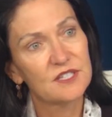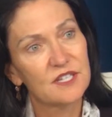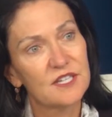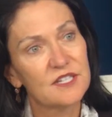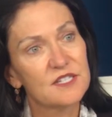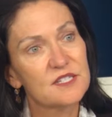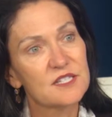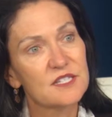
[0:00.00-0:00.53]

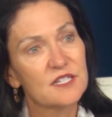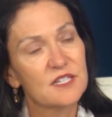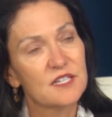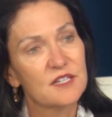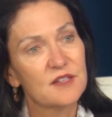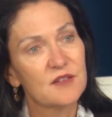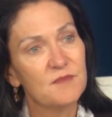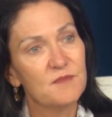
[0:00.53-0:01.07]
is
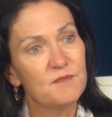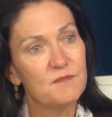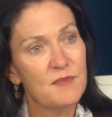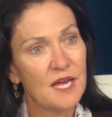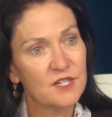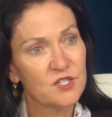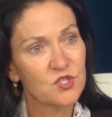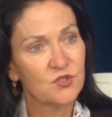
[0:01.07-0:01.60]

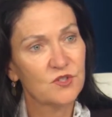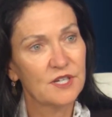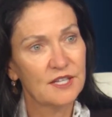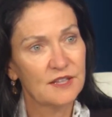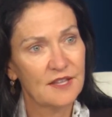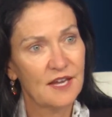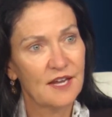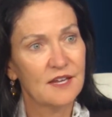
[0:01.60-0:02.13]

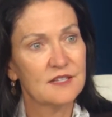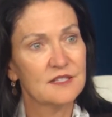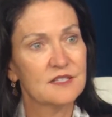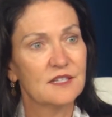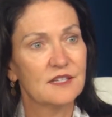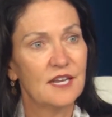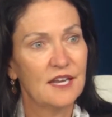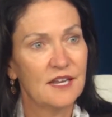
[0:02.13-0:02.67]
measuring that,
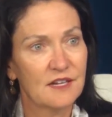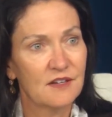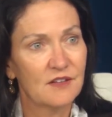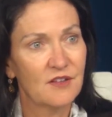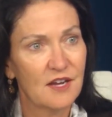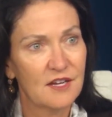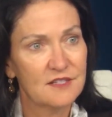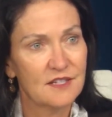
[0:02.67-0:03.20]

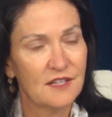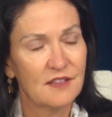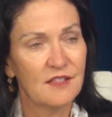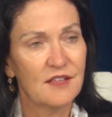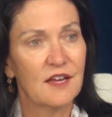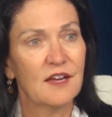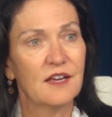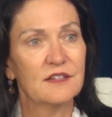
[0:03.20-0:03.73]
analyzing
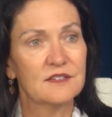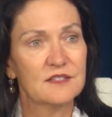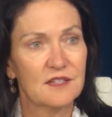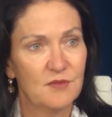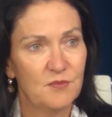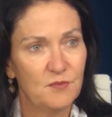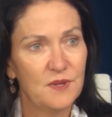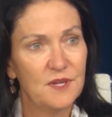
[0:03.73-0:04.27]
that,
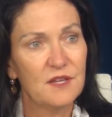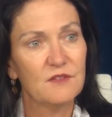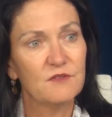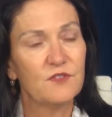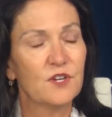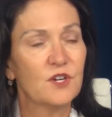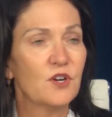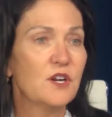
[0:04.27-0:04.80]
being
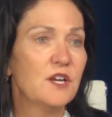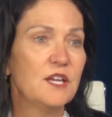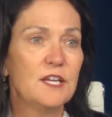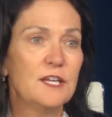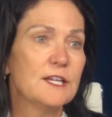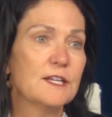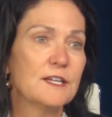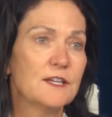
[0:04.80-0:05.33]
very